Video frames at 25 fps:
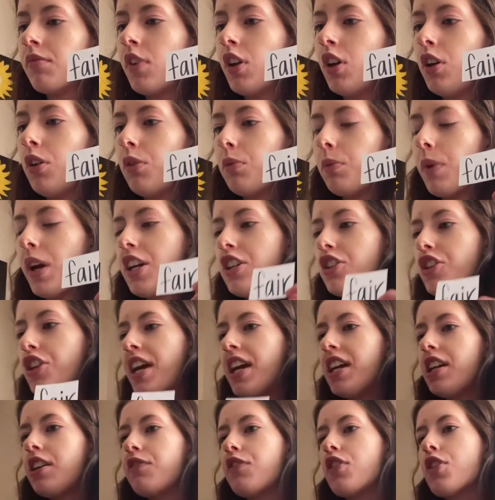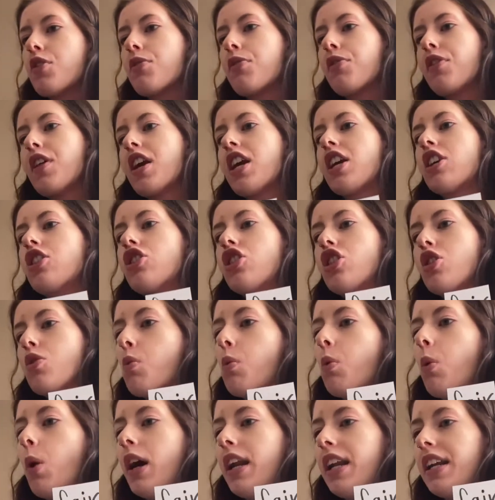Raise your hand if you think she
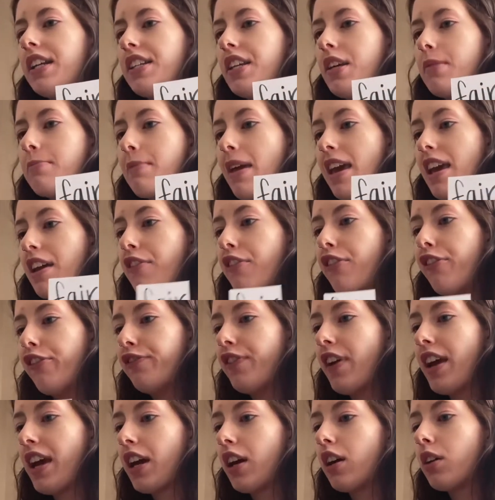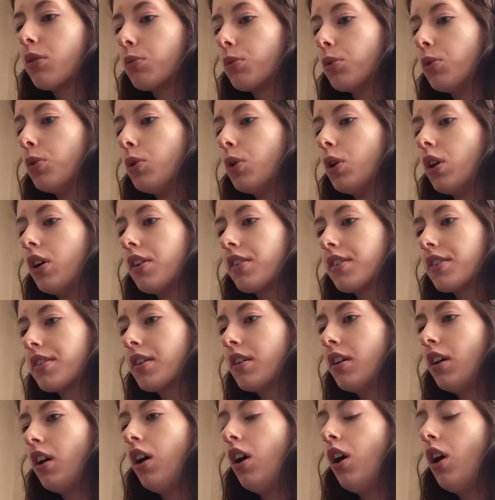wanted to make fair rules.
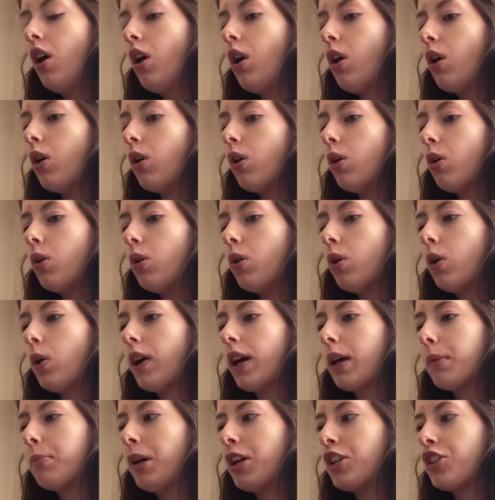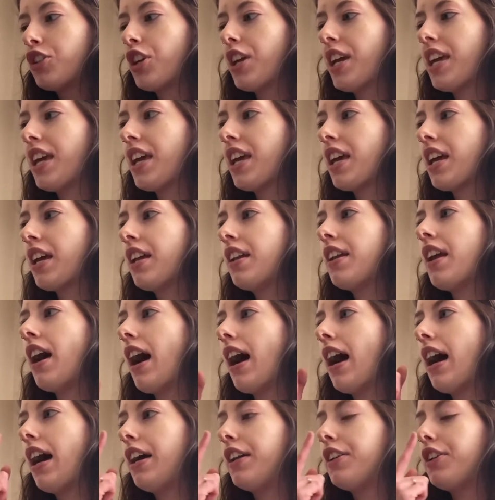Or put your hand
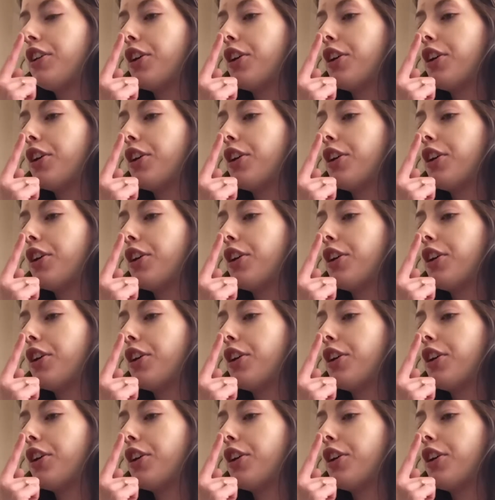on your